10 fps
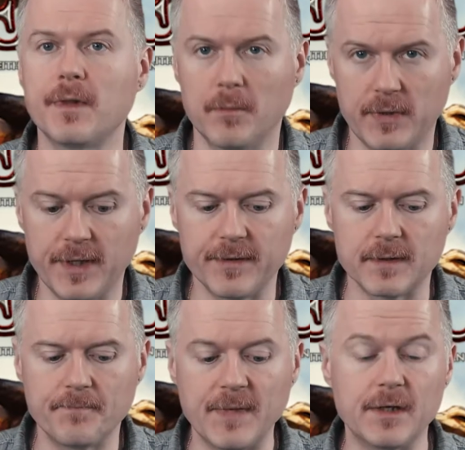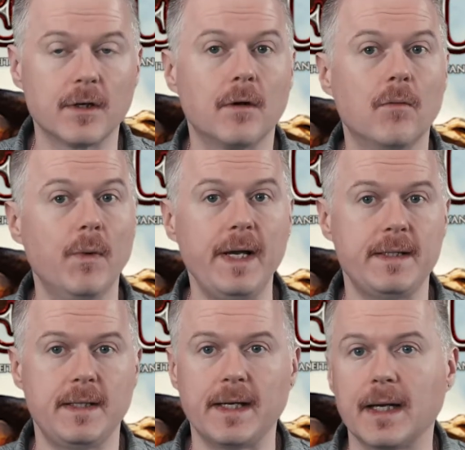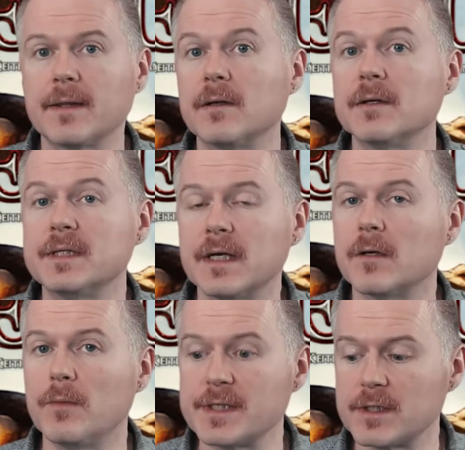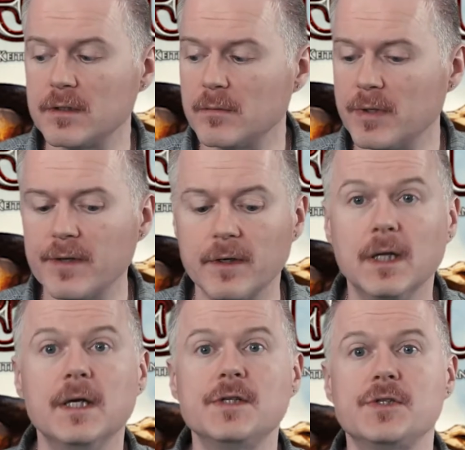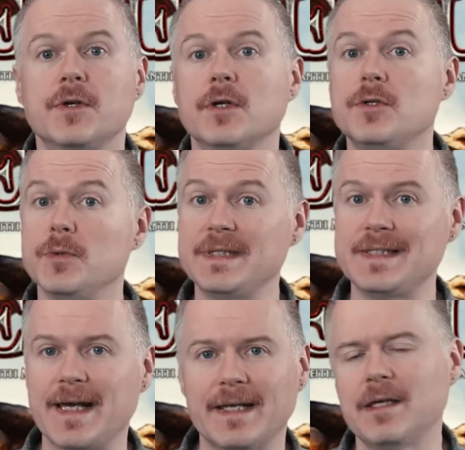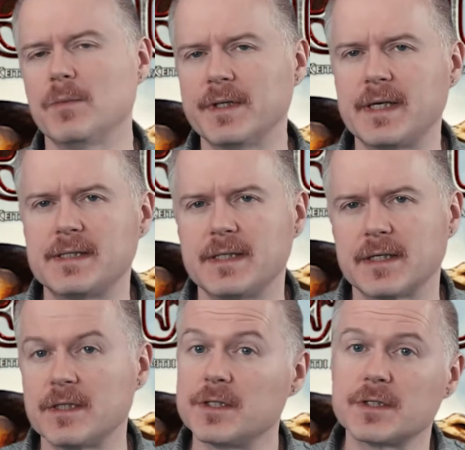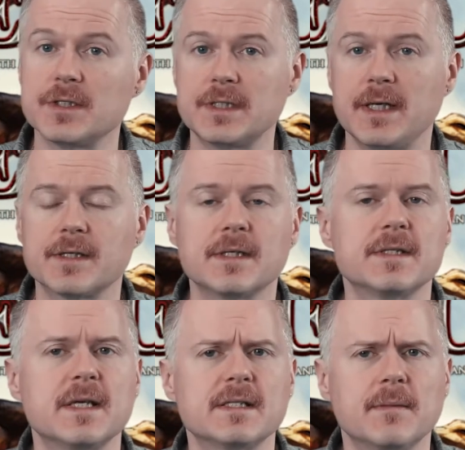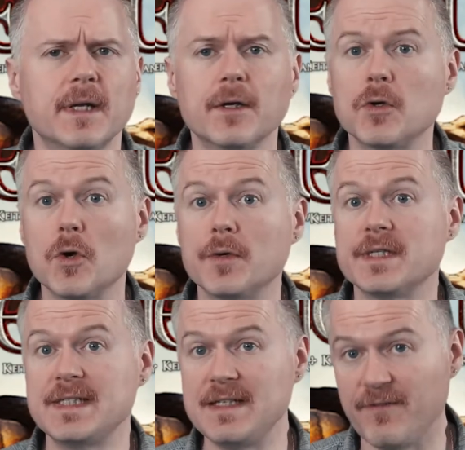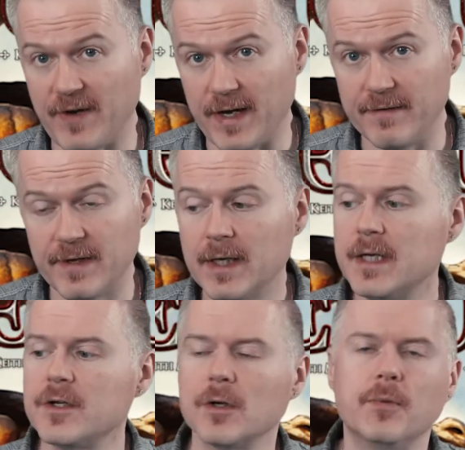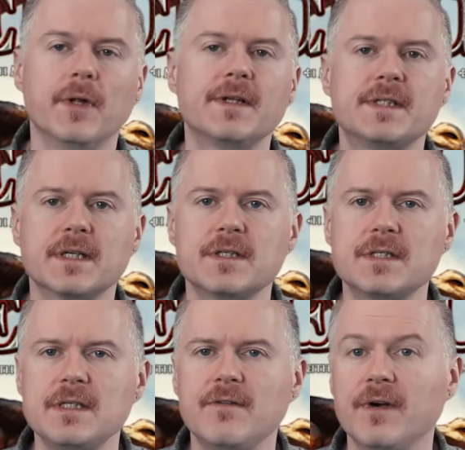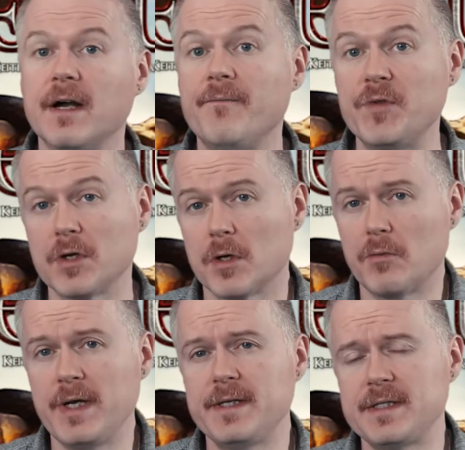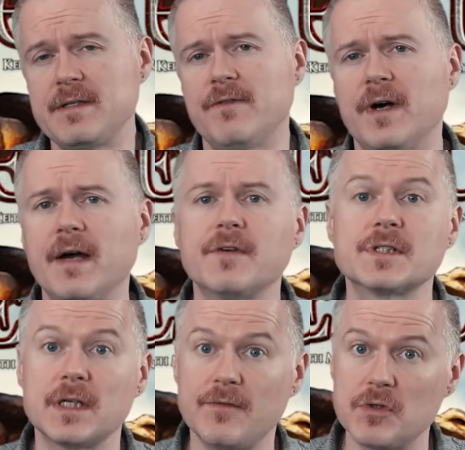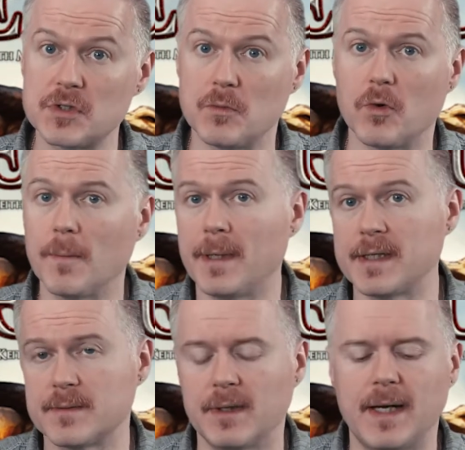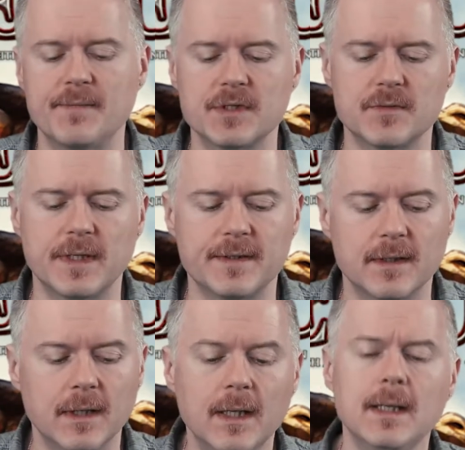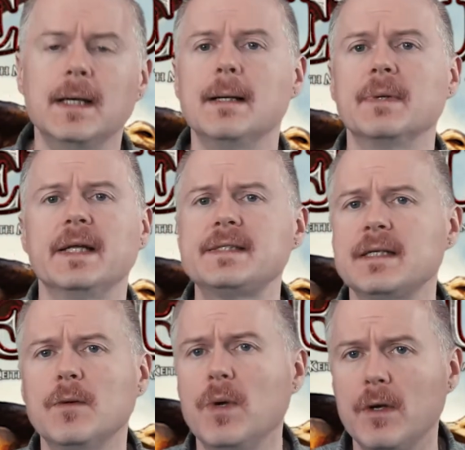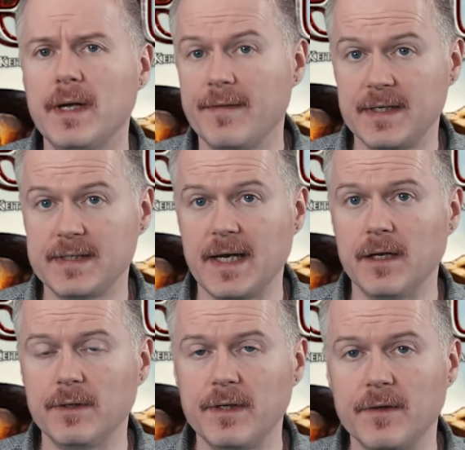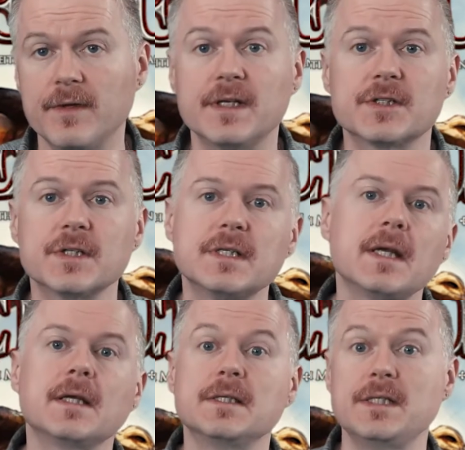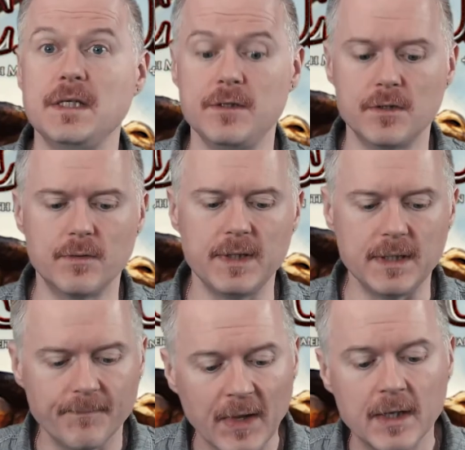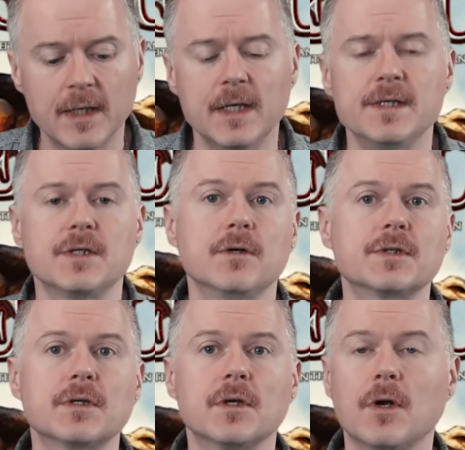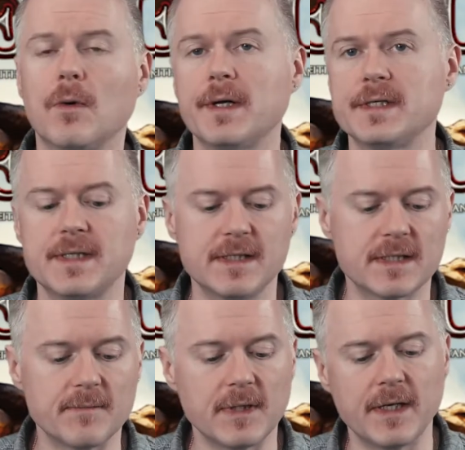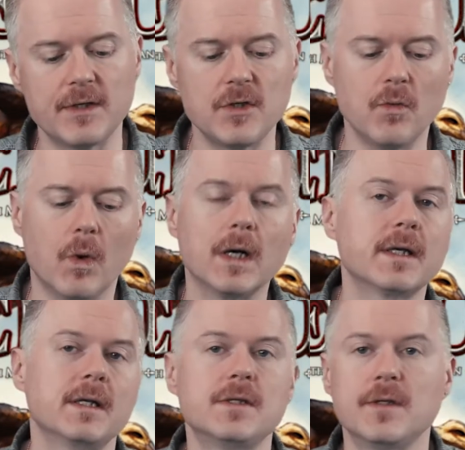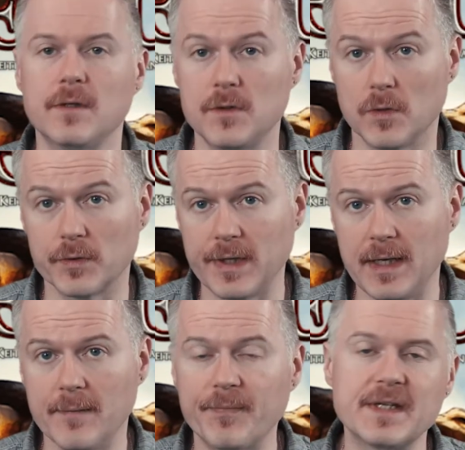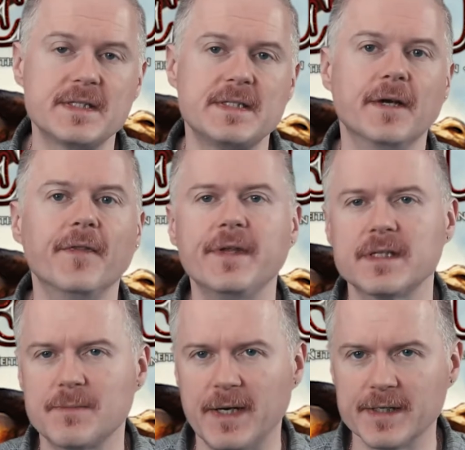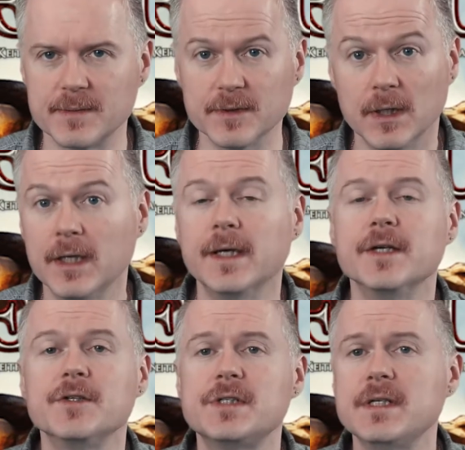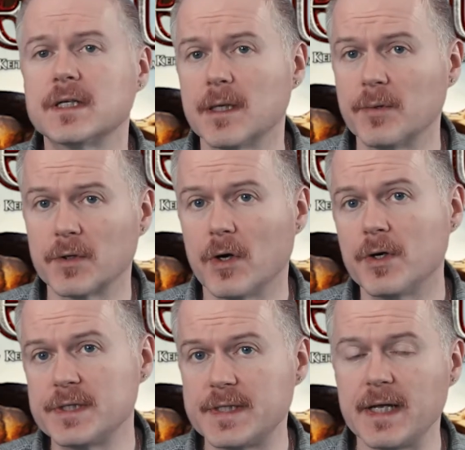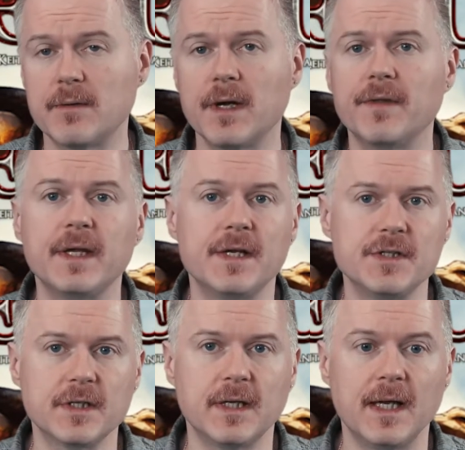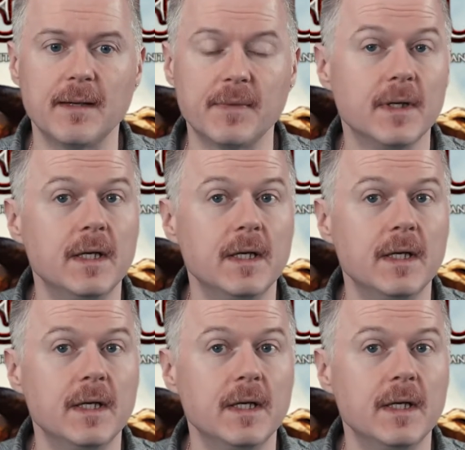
the Brother? And you go, wait, I got the title Rescue the Brother. So you're gonna do exactly what that section is gonna say. It's gonna say something like, go to C5. You're gonna pull out section C5, you're gonna read C5, and it's gonna give you some more possible options right there. But let's say we don't have that title either, then it's gonna say continue to read. So it's going to go on to say something like, you walk into the gnoll camp, stealthy as possible. You see a couple guards standing around the edge of the camp.